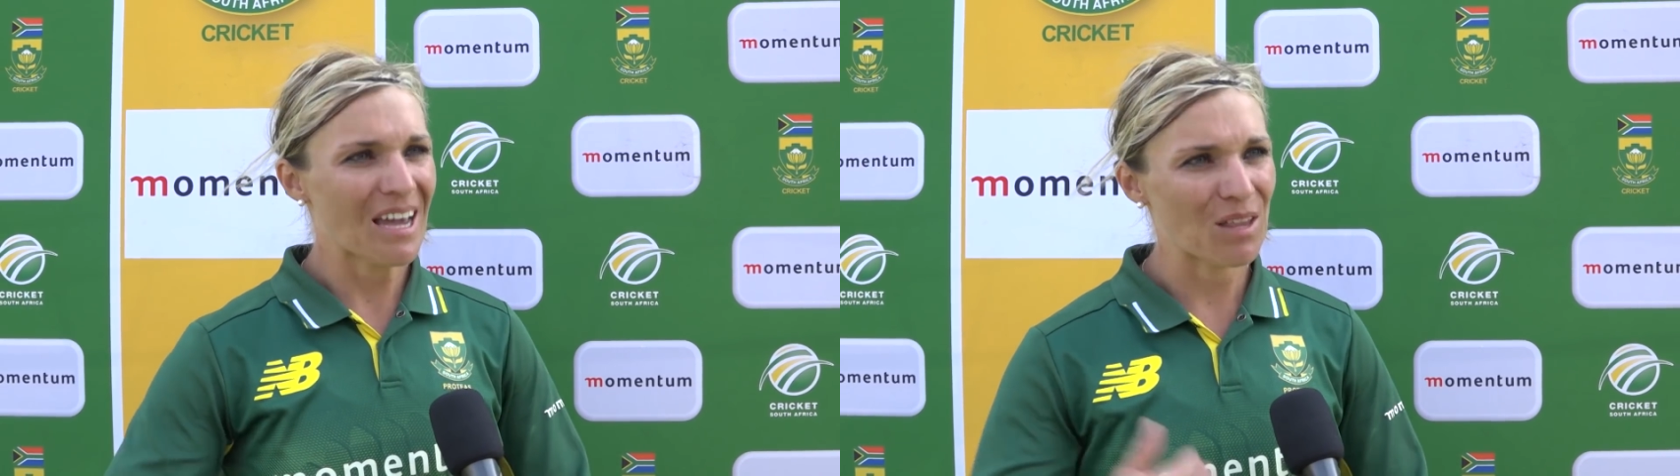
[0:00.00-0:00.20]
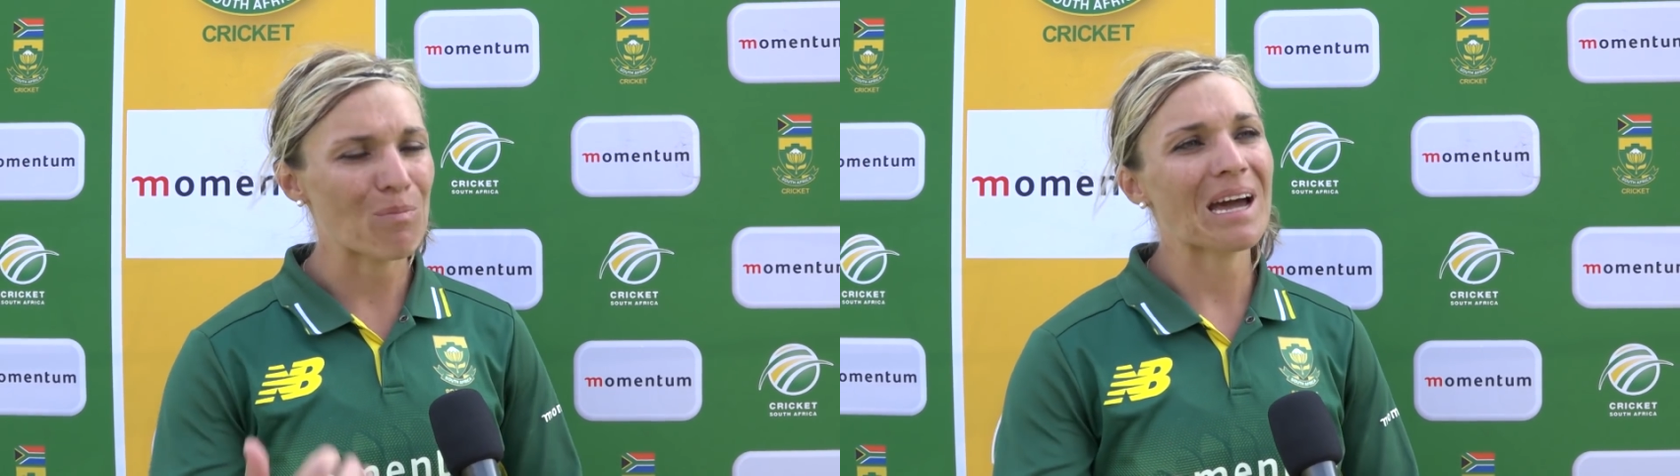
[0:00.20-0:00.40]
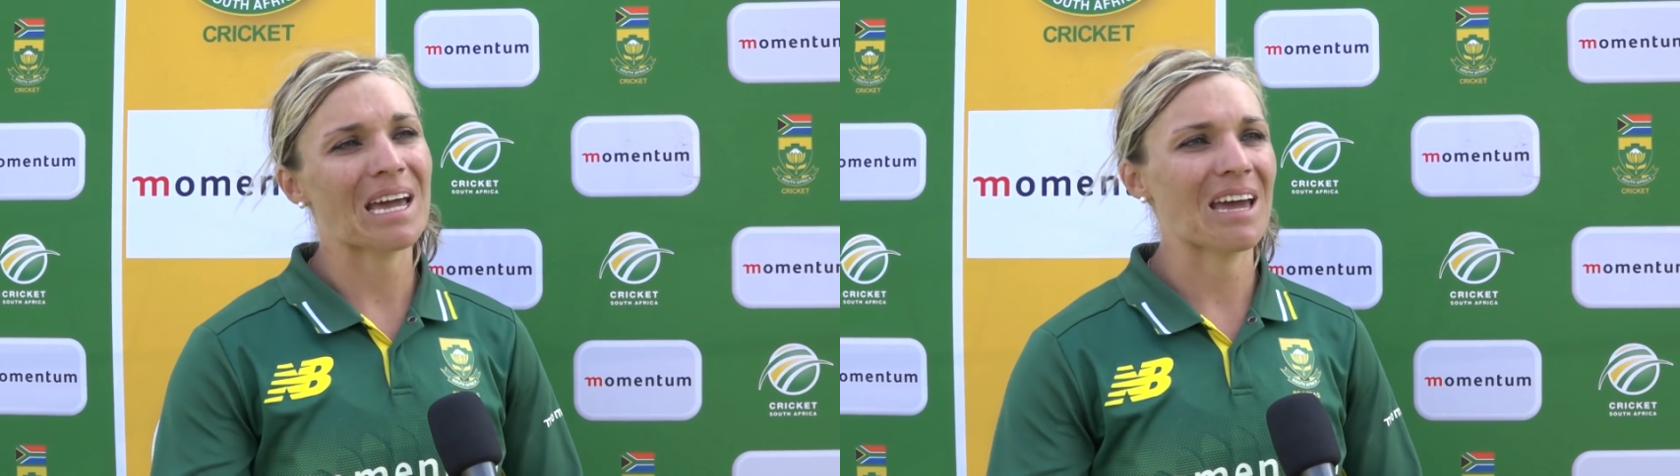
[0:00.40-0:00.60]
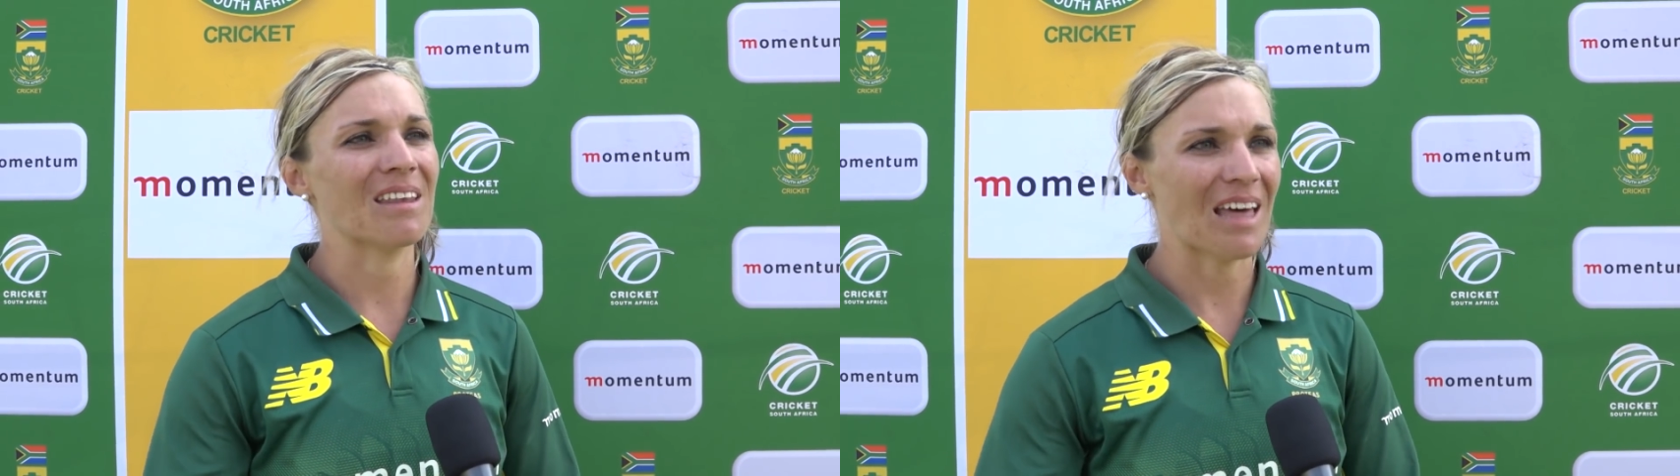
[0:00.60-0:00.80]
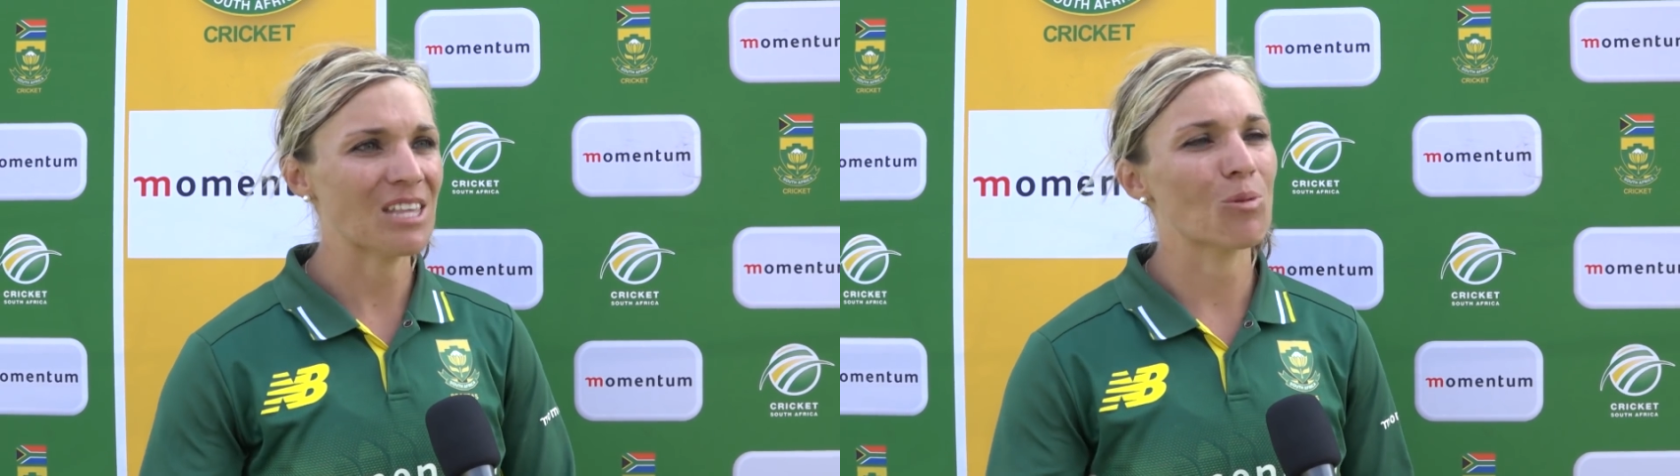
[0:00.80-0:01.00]
in the back
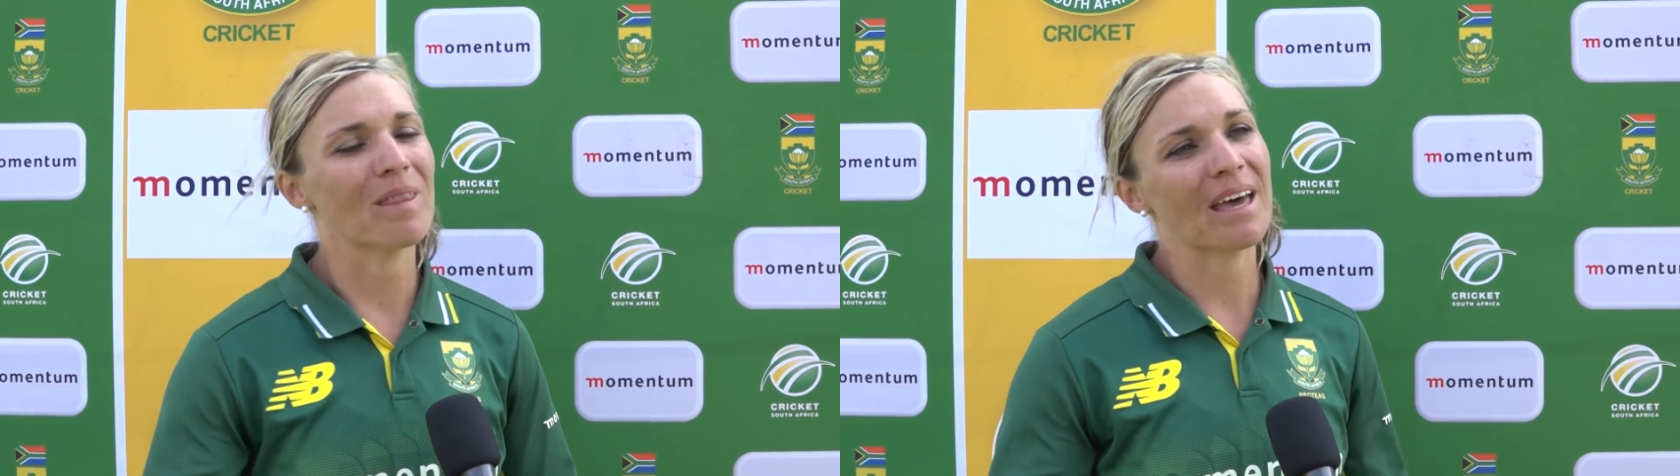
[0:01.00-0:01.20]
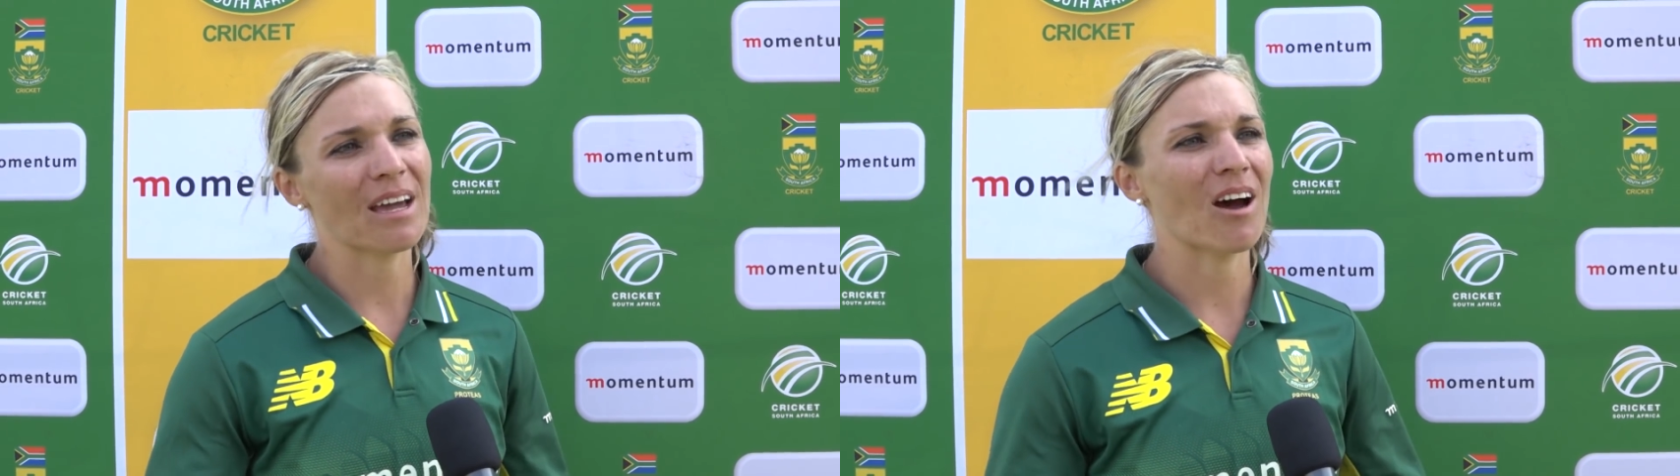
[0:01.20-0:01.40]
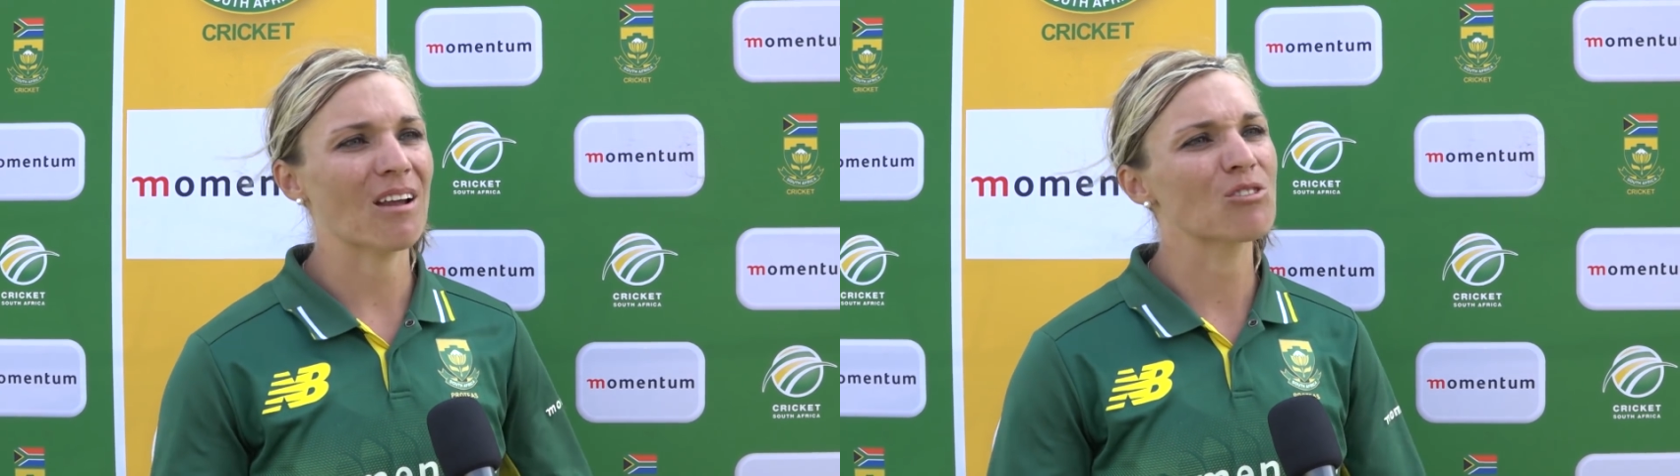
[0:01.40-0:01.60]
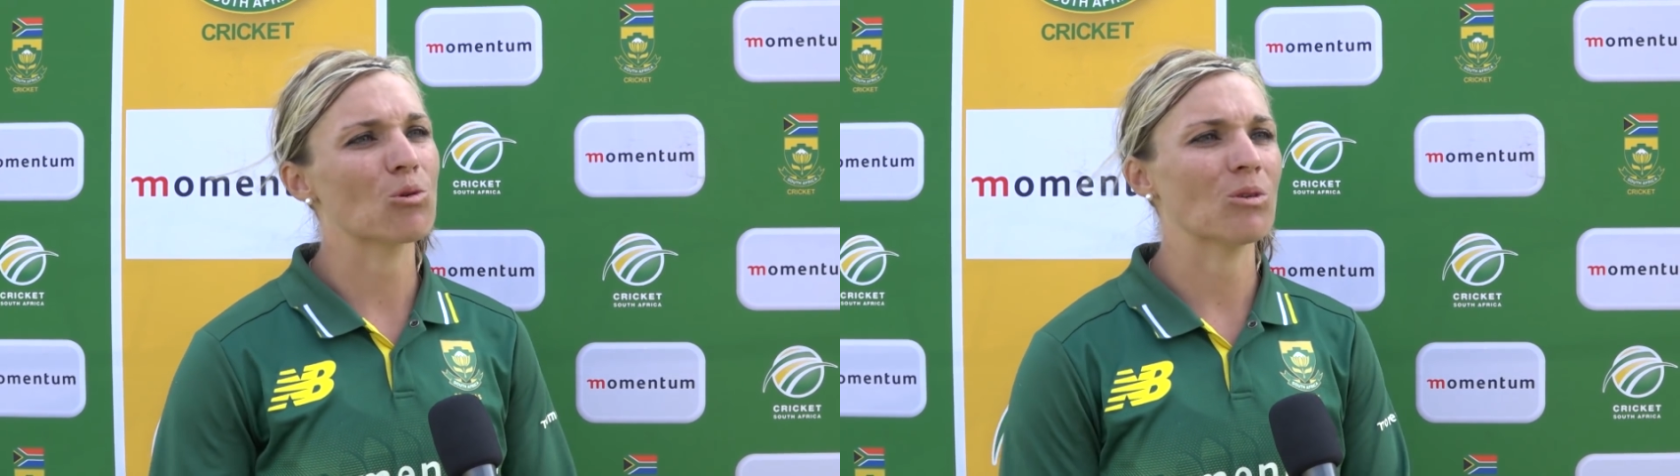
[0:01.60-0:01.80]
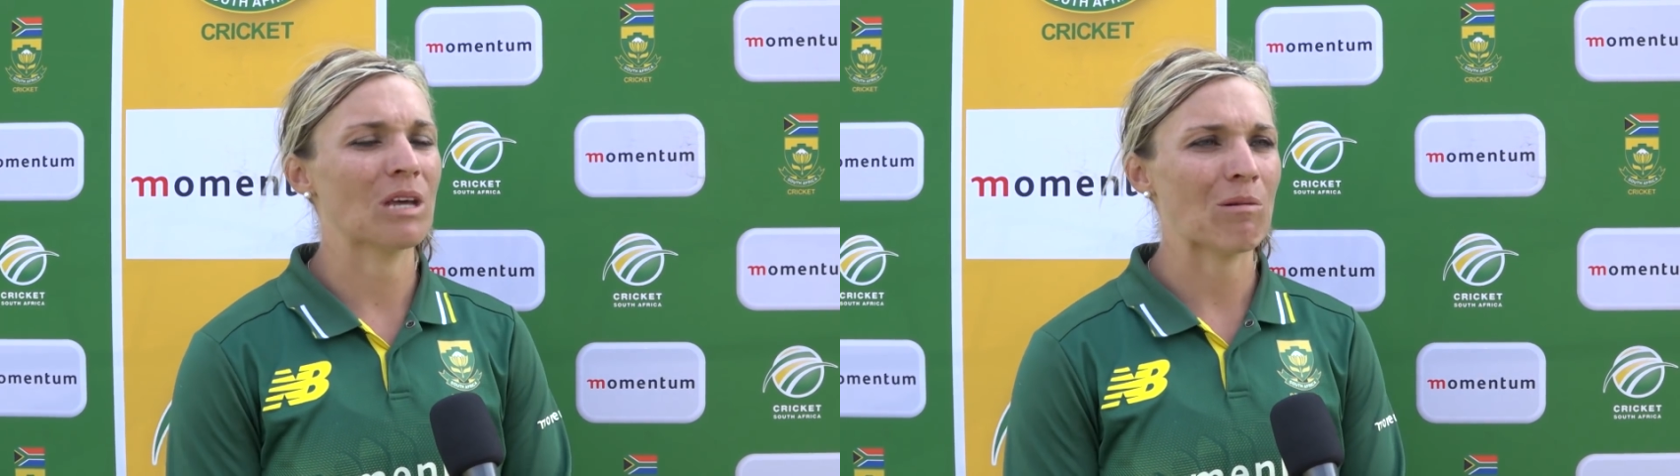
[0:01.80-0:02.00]
end, that's when they kind of
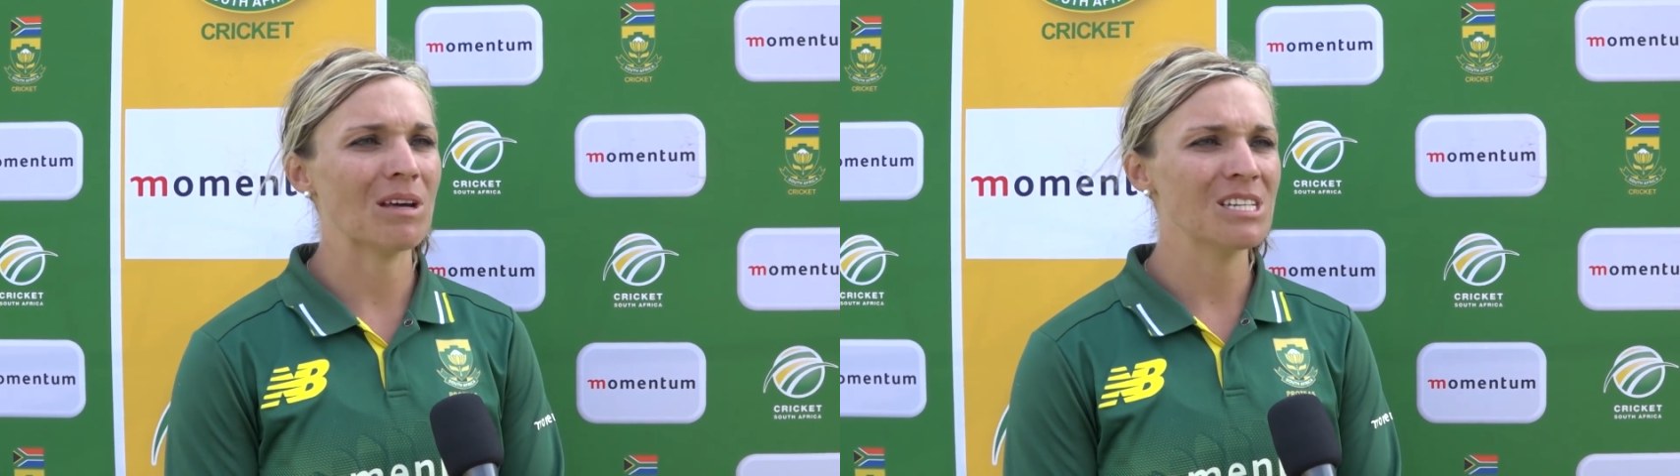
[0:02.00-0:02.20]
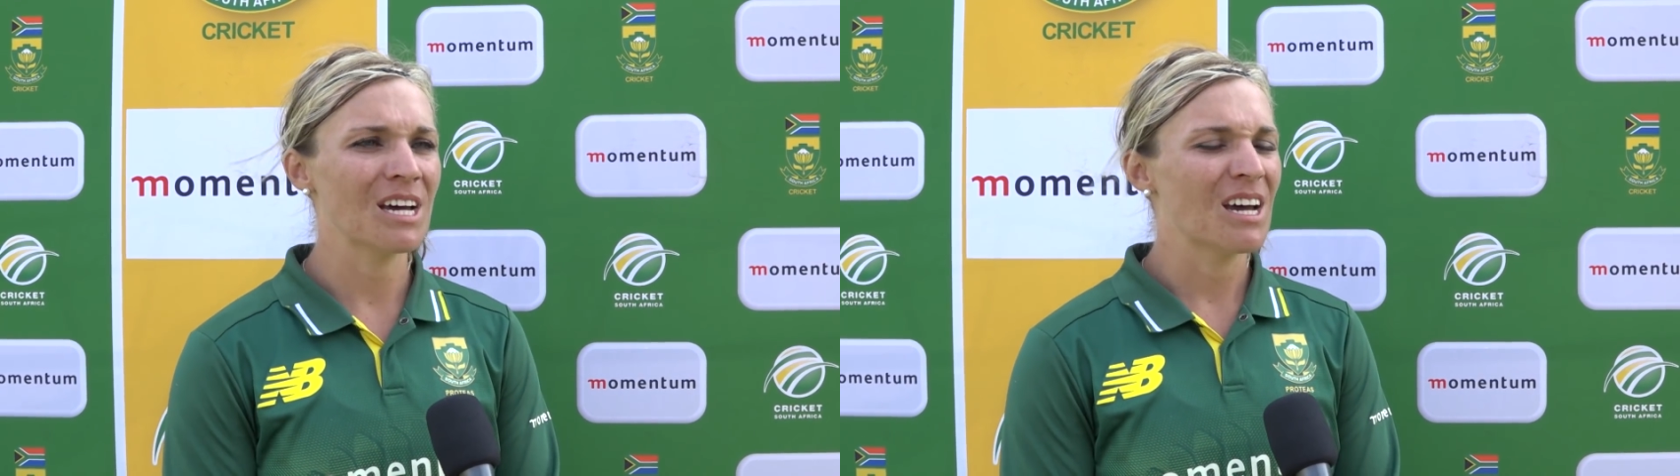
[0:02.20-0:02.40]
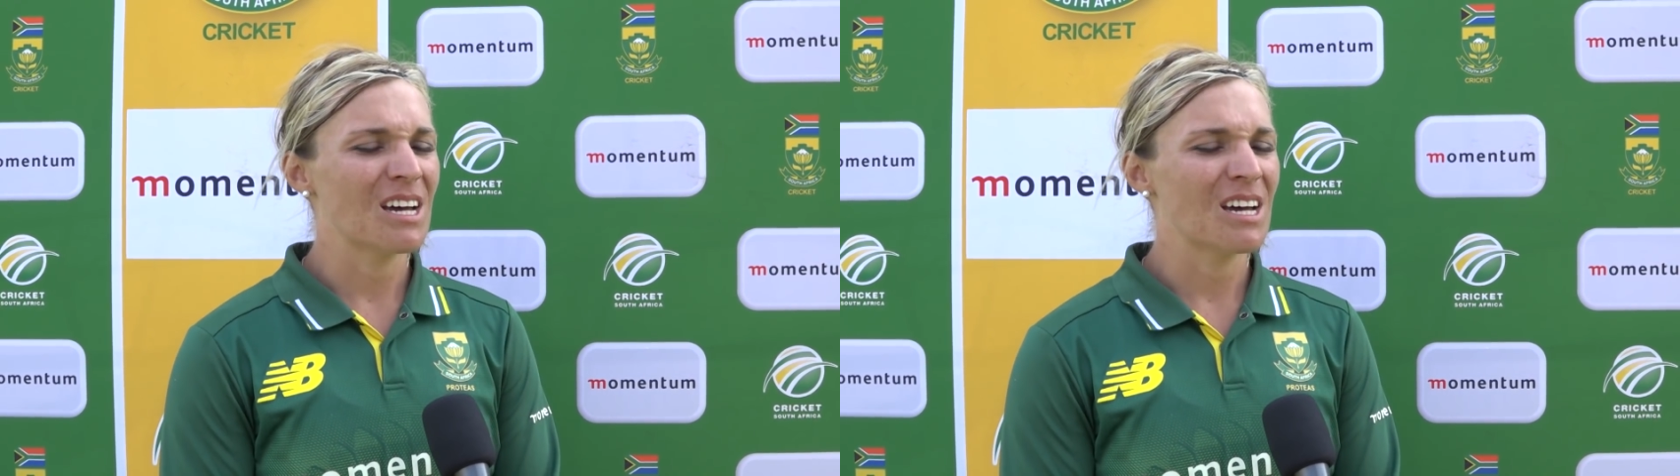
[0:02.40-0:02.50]
scored their runs.